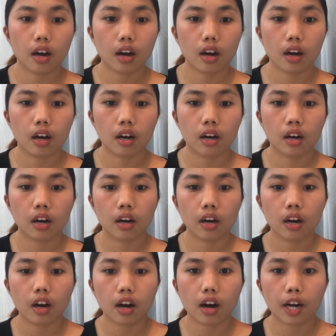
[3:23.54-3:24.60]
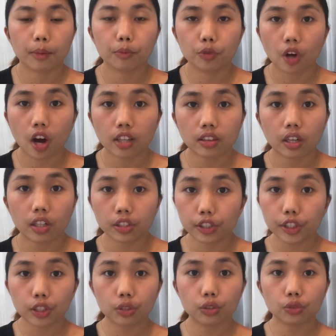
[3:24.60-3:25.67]
are brought under
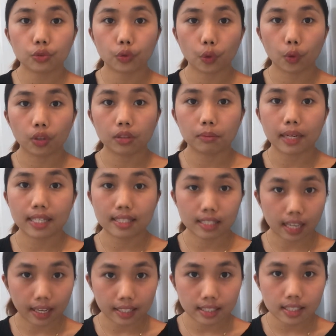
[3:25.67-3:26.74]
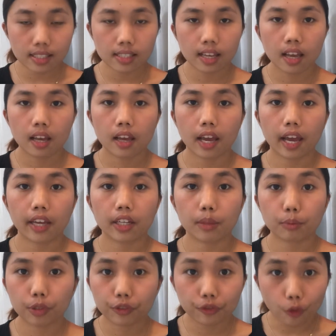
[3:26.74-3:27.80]
control by science. And
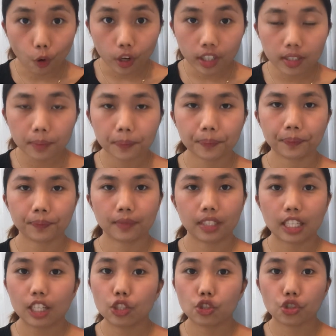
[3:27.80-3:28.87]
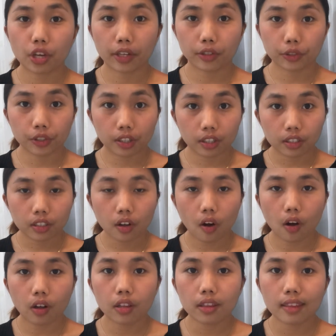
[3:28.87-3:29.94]
number 4, in general,
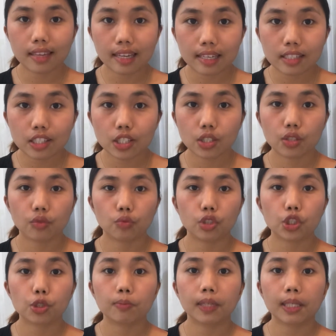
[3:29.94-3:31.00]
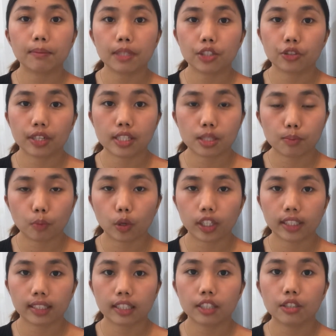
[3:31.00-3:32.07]
all things which may be
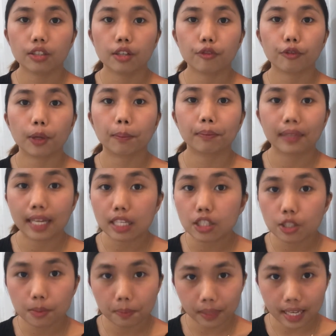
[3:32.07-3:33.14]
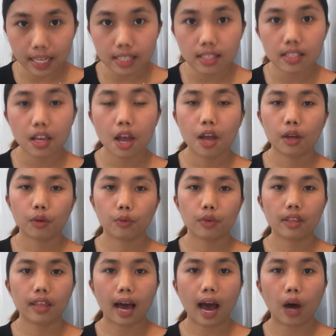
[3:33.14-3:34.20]
transported from place to place
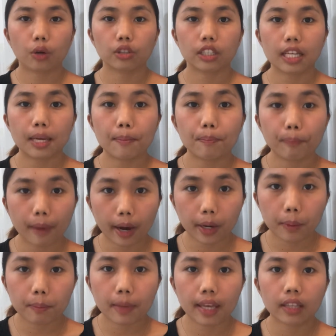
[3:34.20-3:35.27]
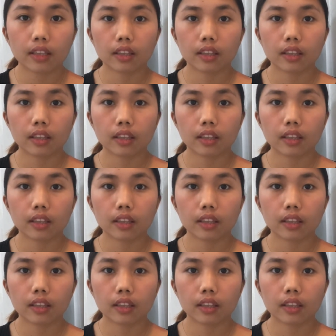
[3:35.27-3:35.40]
without impairment